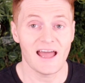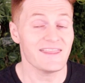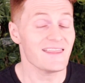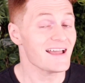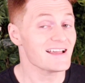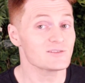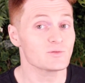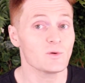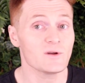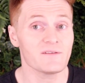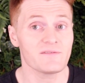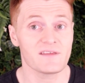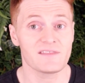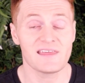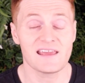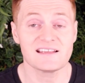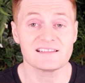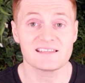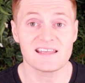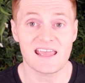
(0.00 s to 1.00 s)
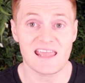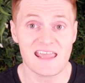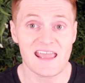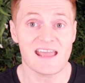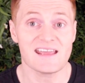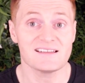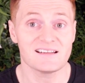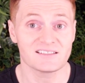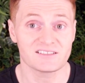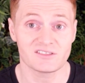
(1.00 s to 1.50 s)
that is one of the things that
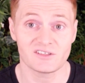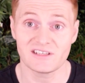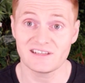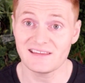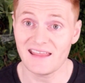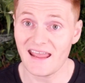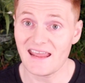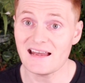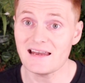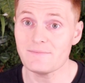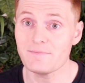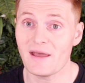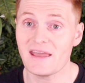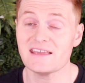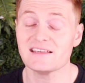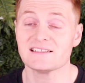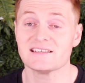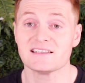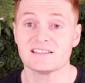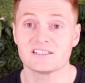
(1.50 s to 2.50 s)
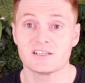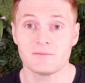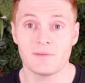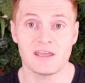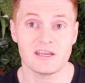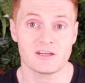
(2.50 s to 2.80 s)
EA does on a daily basis to make